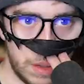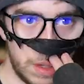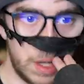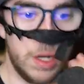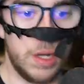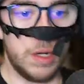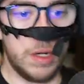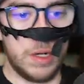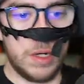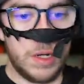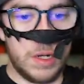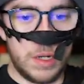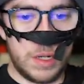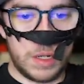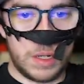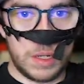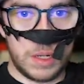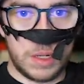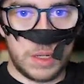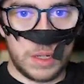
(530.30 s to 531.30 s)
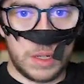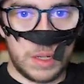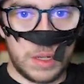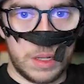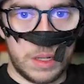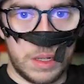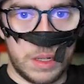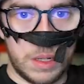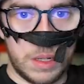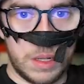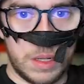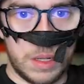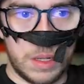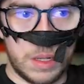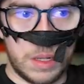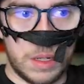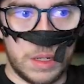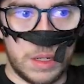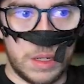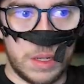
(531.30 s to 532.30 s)

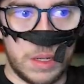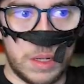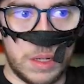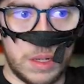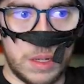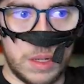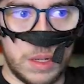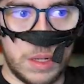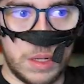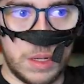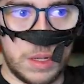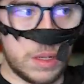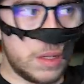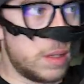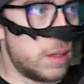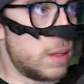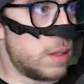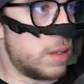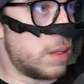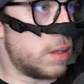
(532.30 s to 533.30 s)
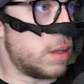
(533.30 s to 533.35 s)
(no one is talking)